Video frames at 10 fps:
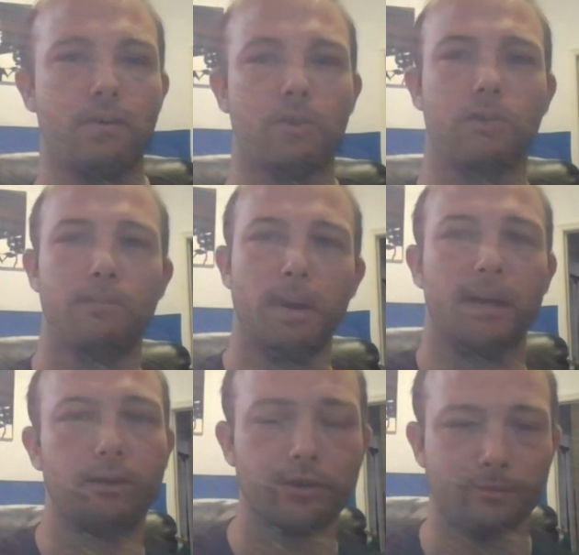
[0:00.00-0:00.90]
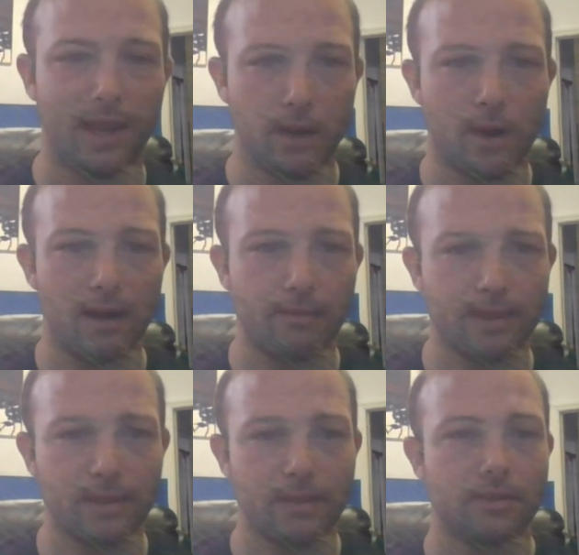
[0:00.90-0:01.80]
your competitors may go out of
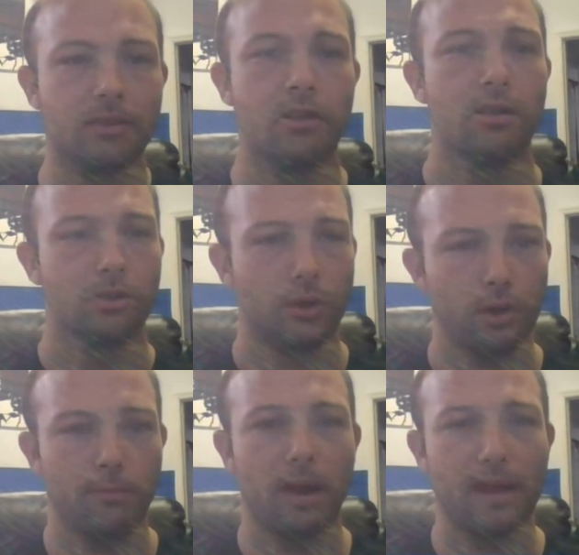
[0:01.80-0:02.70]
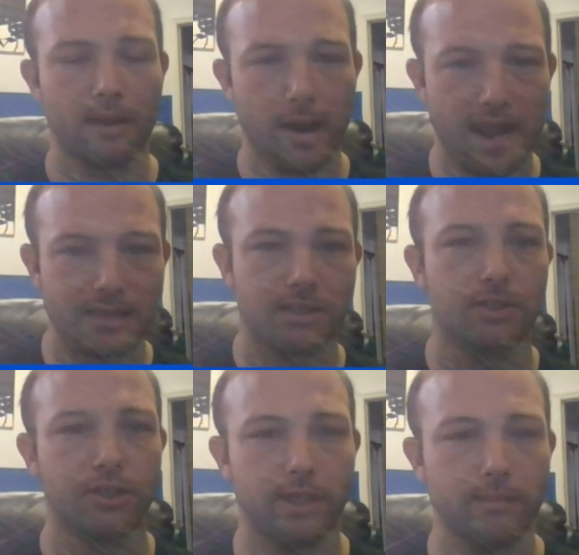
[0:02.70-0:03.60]
business, so you can buy their assets
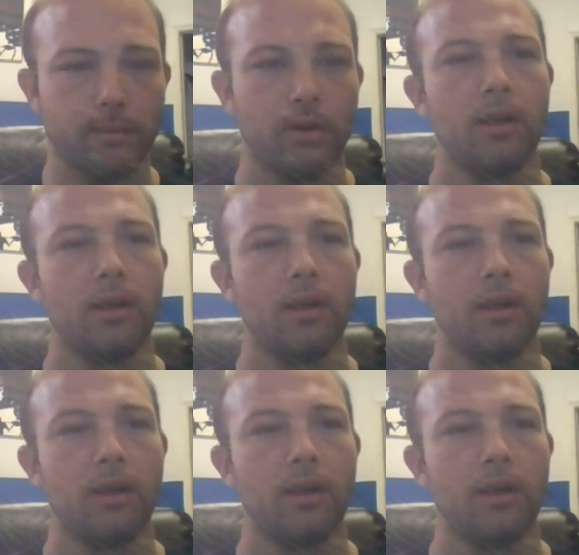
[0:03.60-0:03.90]
cheap.